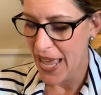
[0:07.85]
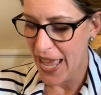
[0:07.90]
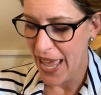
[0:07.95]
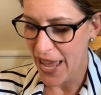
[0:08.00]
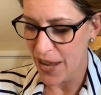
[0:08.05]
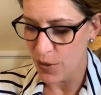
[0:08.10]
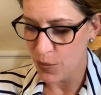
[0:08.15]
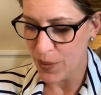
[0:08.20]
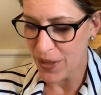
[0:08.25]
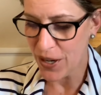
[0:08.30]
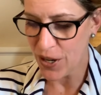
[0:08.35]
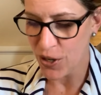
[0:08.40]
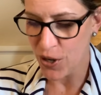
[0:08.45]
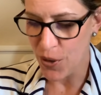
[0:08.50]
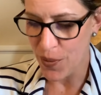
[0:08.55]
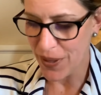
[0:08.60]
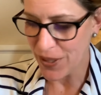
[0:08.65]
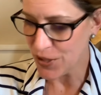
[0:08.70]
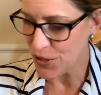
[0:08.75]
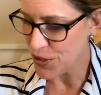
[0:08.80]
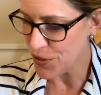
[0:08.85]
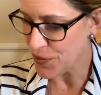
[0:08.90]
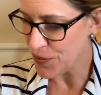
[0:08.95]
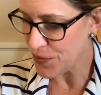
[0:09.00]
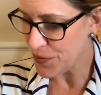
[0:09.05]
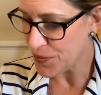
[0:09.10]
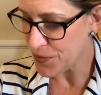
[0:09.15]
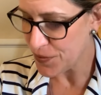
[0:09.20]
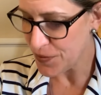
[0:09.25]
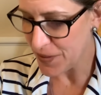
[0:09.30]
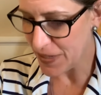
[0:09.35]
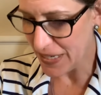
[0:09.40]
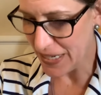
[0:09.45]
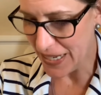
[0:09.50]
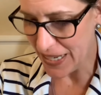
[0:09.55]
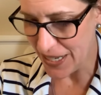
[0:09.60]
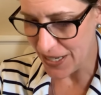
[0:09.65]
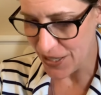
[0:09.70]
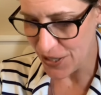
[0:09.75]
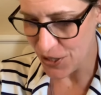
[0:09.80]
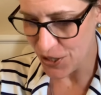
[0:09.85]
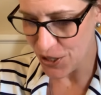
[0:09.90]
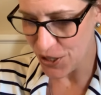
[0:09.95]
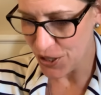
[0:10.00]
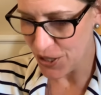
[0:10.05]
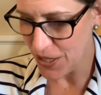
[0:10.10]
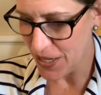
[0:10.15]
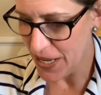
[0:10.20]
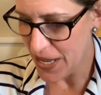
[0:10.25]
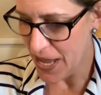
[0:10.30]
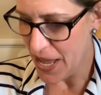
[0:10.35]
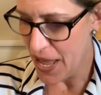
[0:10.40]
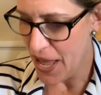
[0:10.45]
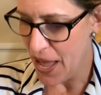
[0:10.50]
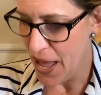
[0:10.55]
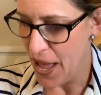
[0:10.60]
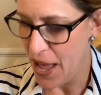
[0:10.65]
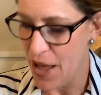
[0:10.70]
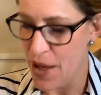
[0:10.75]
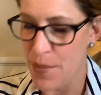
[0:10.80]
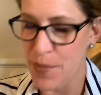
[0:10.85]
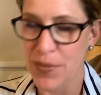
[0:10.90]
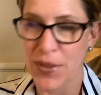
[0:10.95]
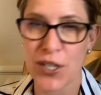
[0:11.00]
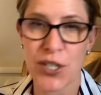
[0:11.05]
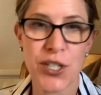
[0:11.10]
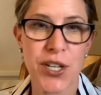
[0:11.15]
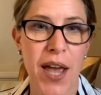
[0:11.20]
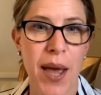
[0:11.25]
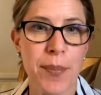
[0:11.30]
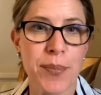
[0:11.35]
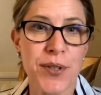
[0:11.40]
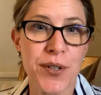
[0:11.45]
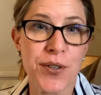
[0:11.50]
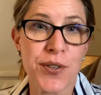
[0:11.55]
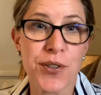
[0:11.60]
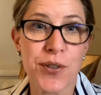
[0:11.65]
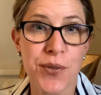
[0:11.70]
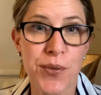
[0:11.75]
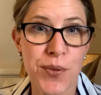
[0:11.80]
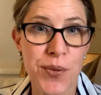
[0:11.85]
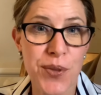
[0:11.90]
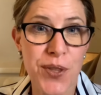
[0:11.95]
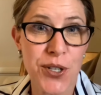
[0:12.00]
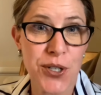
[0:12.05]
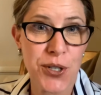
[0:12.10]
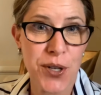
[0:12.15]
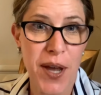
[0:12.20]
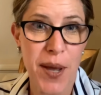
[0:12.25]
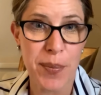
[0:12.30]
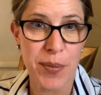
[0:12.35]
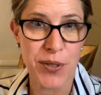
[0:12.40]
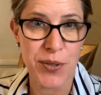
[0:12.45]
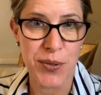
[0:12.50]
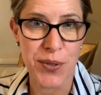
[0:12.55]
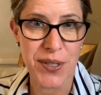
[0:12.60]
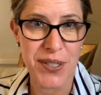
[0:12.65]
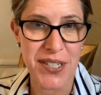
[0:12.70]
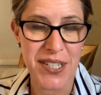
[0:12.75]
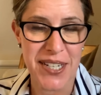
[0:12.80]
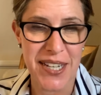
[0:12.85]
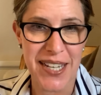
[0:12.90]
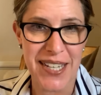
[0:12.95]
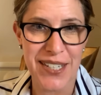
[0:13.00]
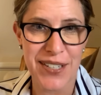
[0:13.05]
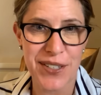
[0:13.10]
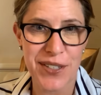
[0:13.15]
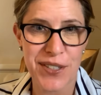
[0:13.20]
and we are going to finish the chapter through the trapdoor tonight.